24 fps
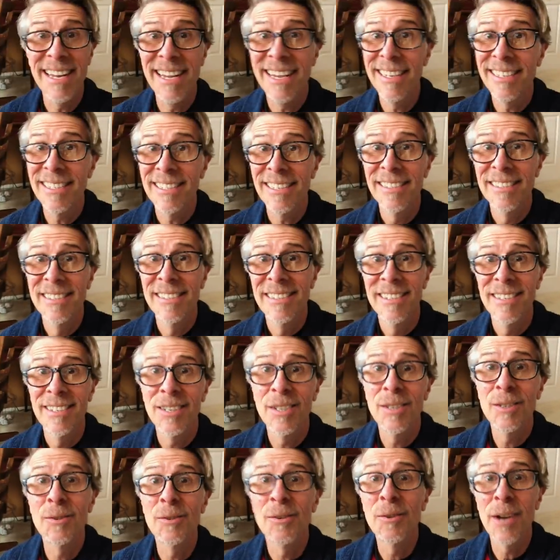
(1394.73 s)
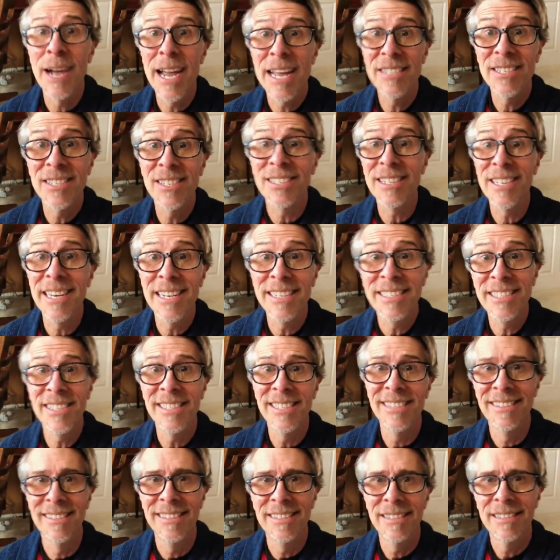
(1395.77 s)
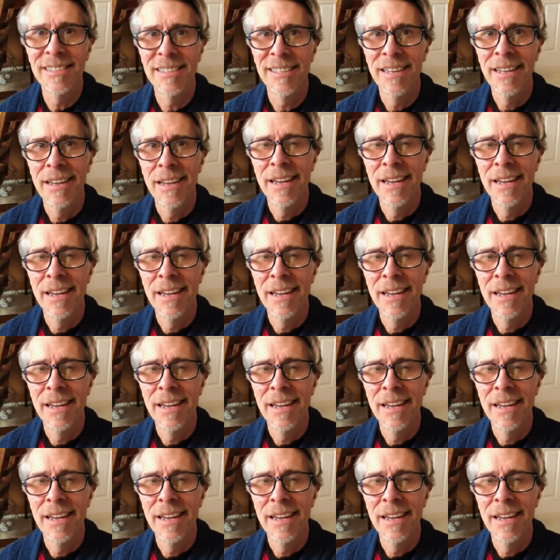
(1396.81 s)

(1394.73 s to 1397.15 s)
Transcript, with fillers: it. Congratulations.